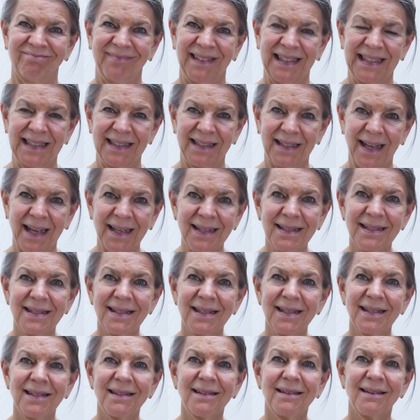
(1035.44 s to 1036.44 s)
in
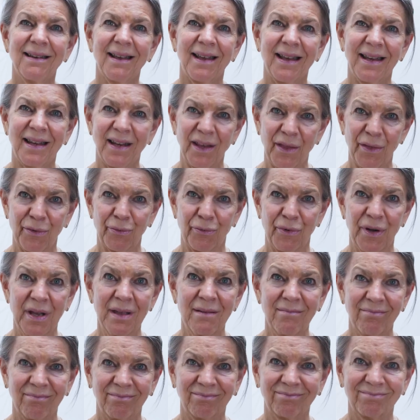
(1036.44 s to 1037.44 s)
1983.
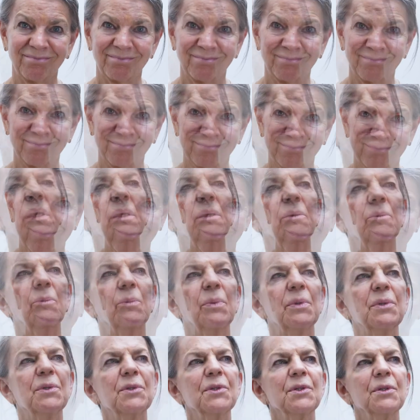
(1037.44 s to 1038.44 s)
It
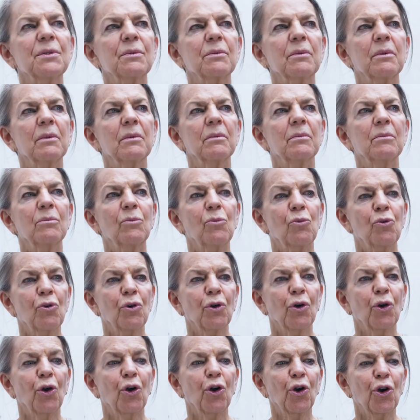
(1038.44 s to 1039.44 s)
was
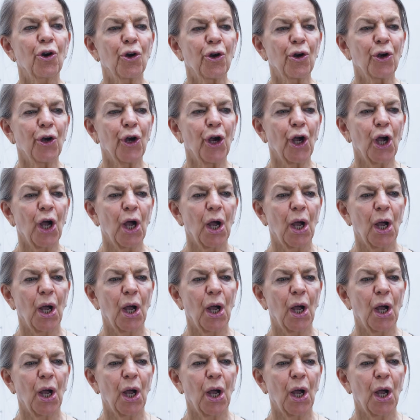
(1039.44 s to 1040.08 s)
more her